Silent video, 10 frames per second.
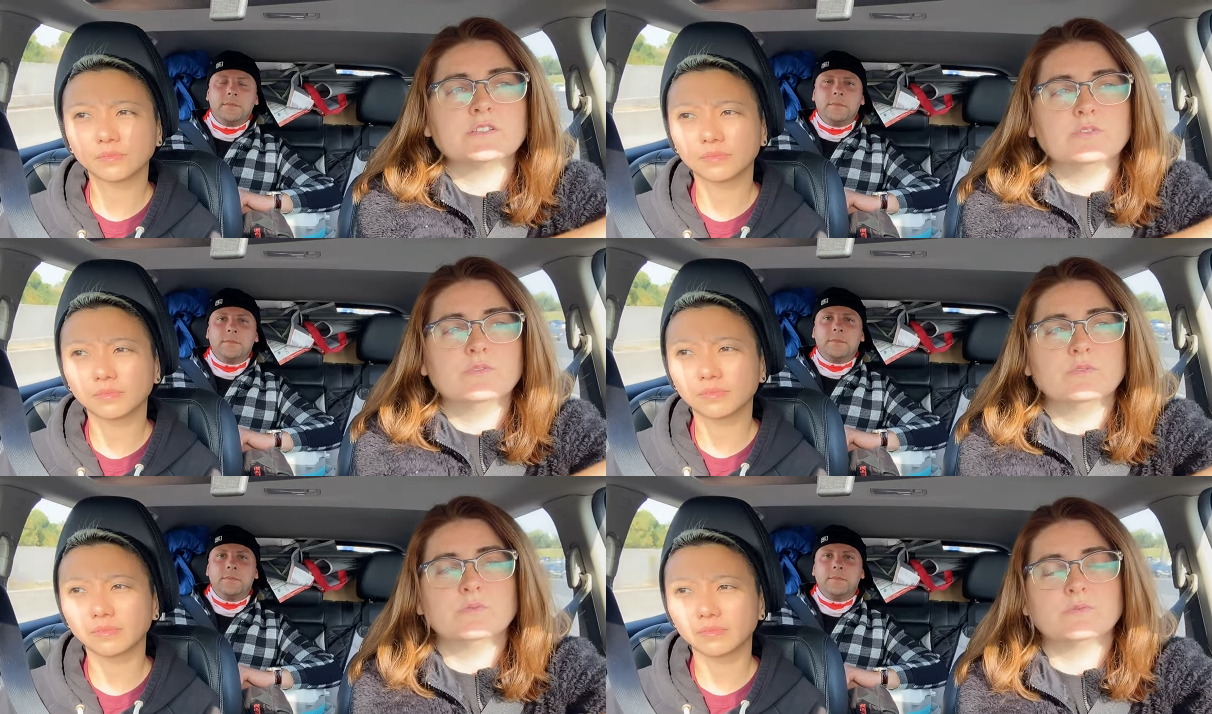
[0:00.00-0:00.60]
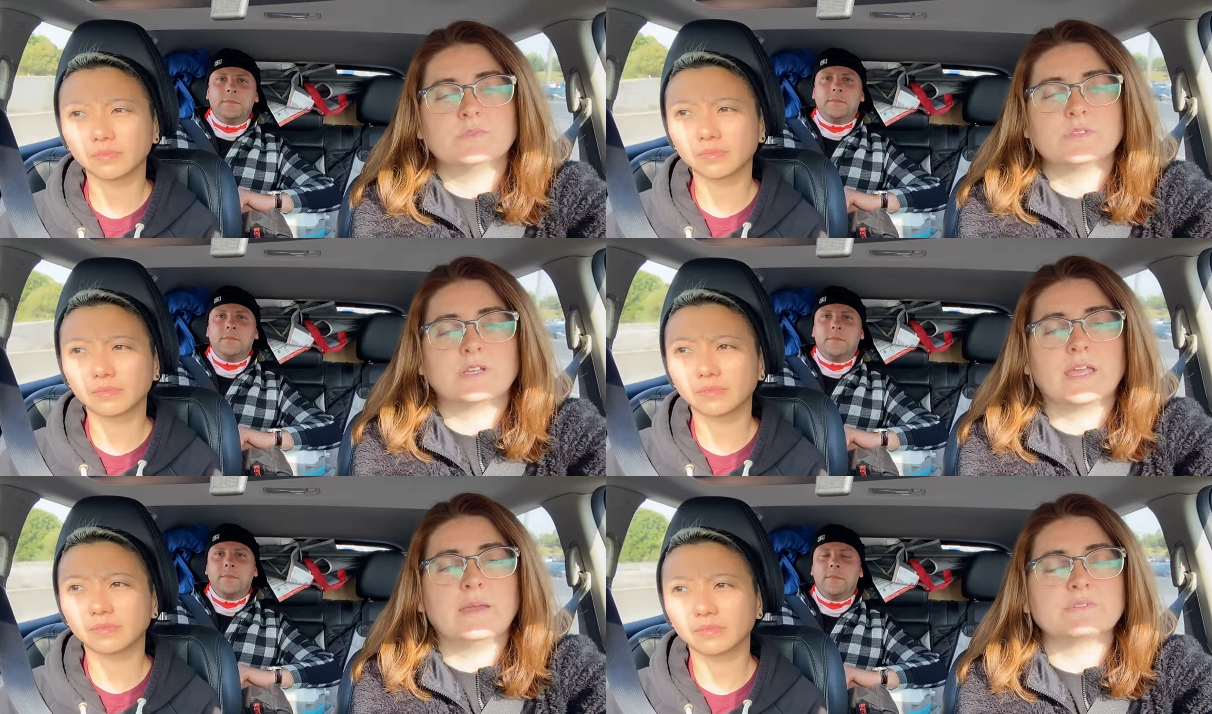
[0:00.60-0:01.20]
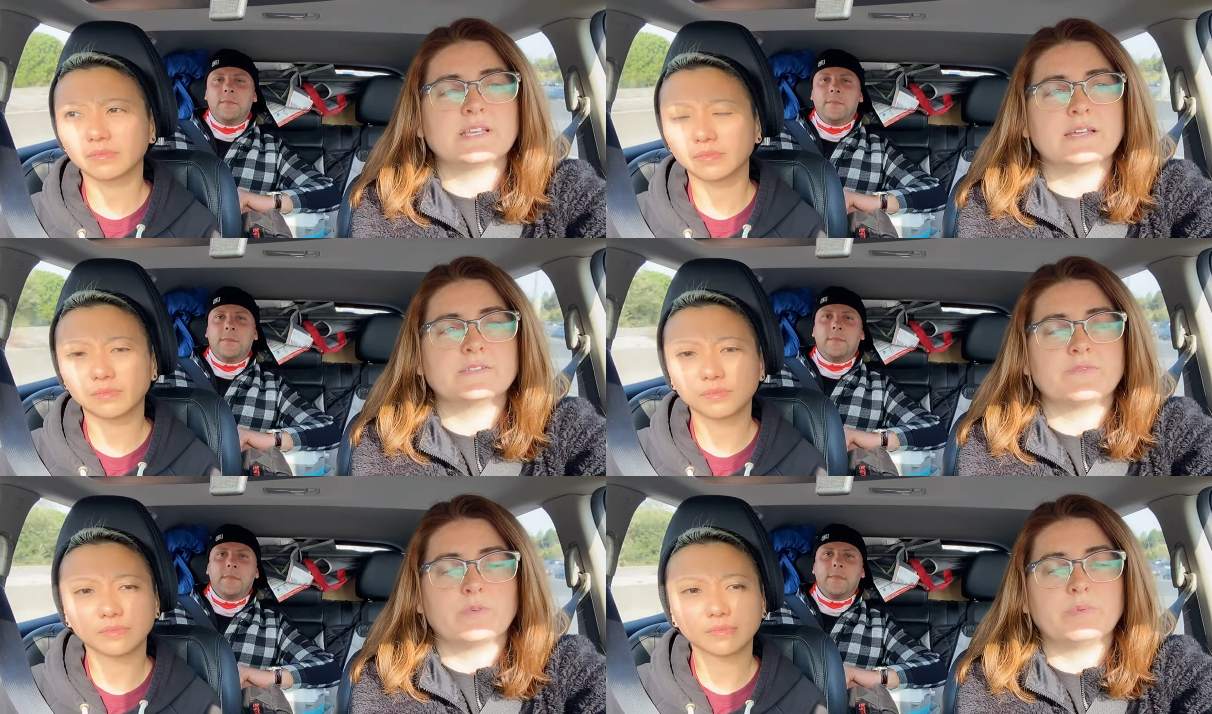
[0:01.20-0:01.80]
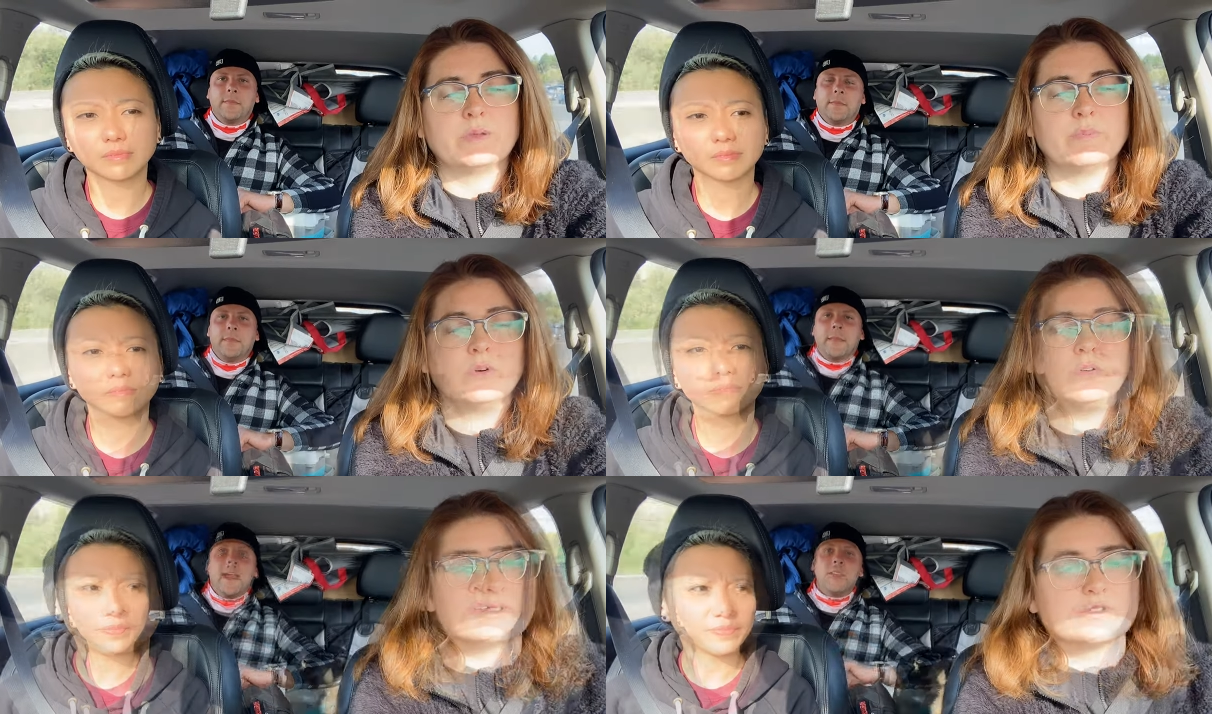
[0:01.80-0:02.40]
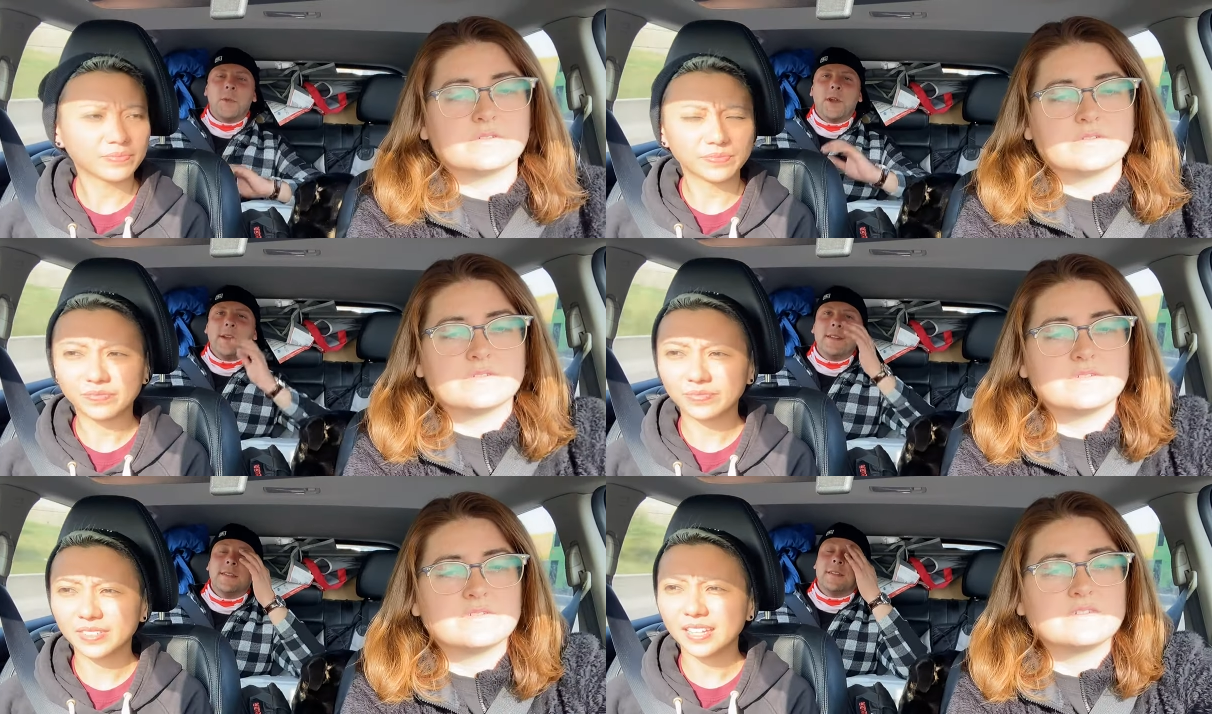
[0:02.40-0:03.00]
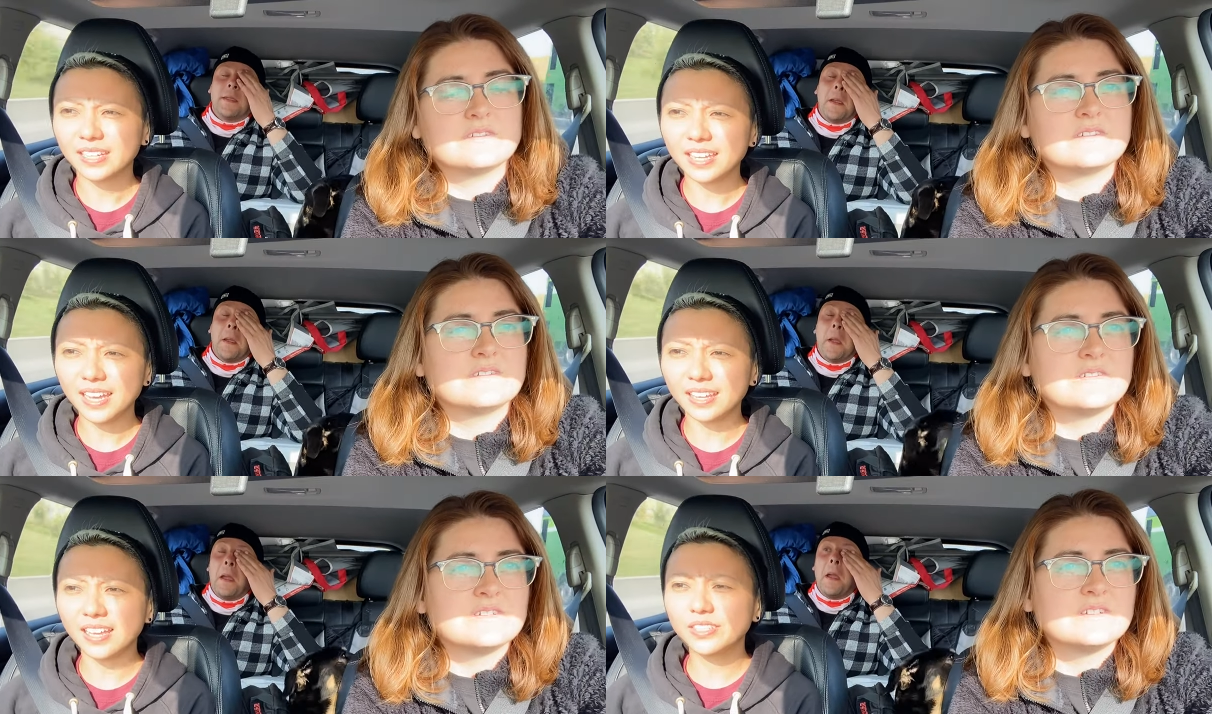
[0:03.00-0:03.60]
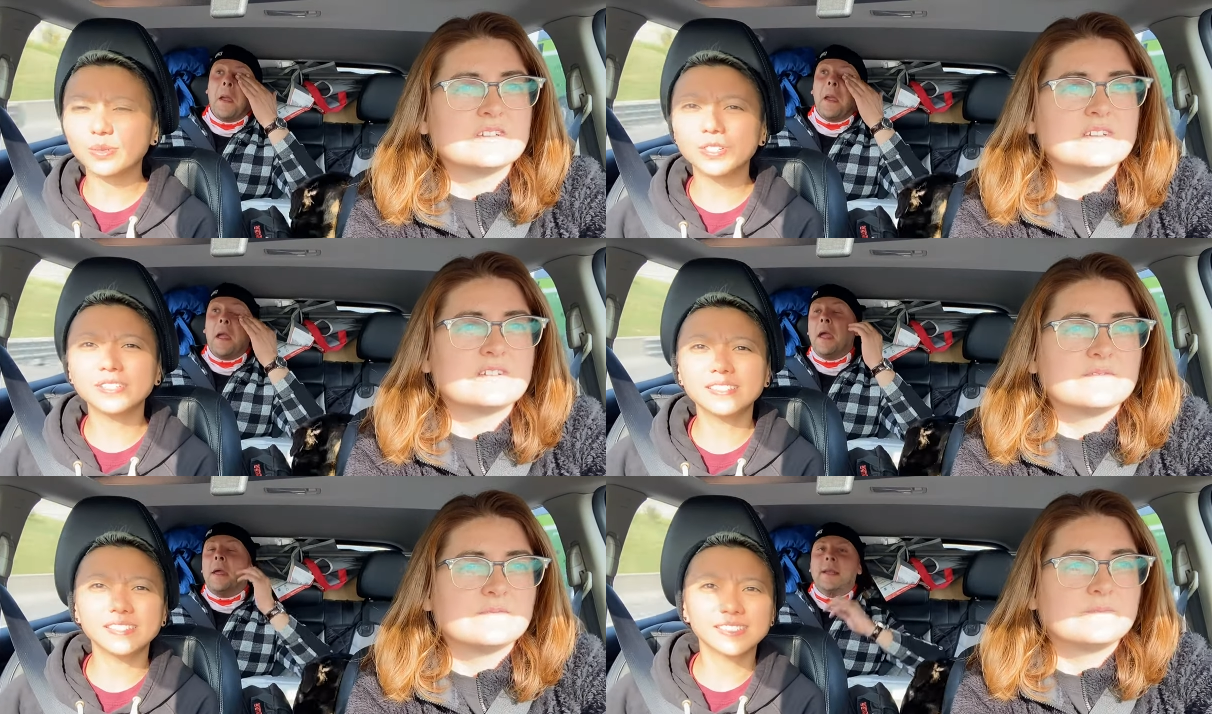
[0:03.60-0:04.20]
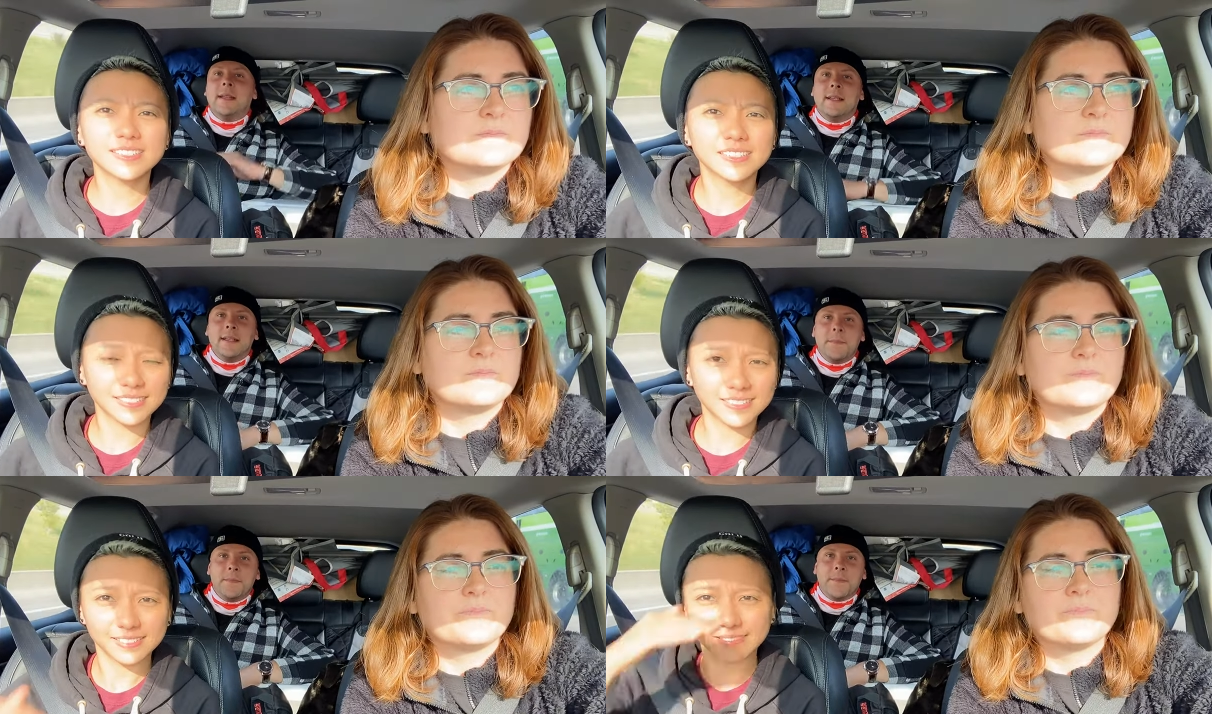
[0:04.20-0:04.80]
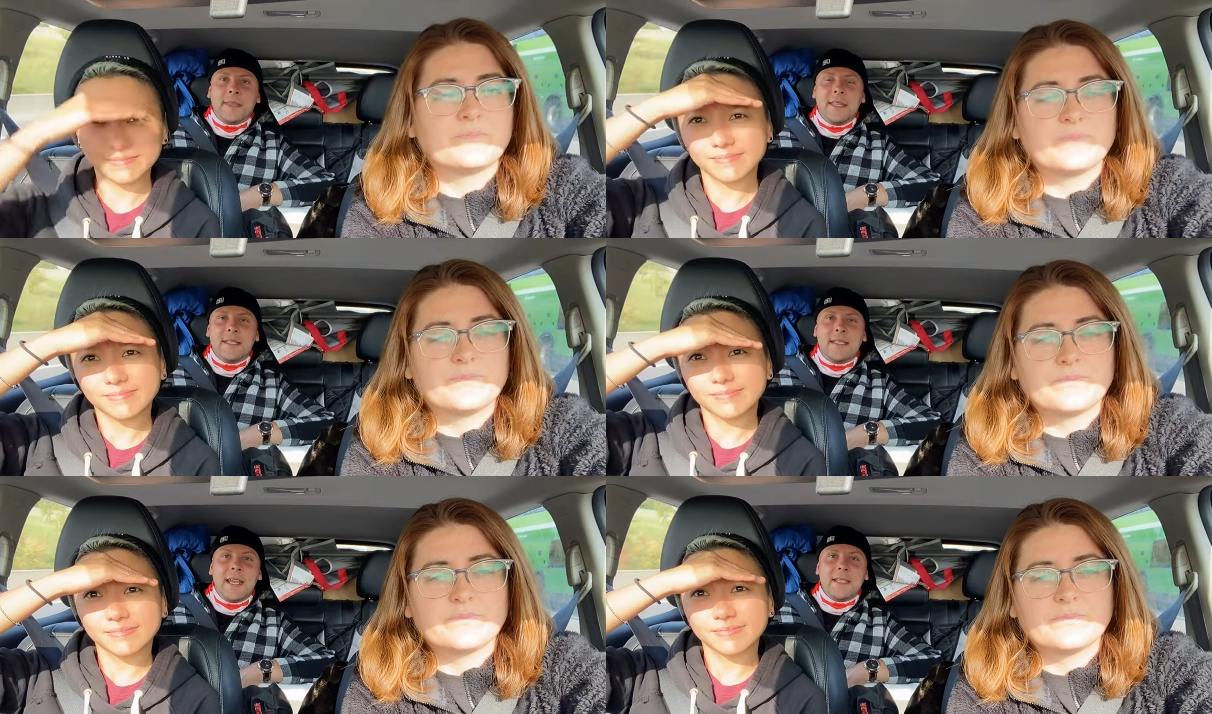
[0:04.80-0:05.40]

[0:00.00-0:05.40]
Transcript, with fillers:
Speaker 1: to the campsites for people.
Speaker 2: Last words? Yeah, last words. Stay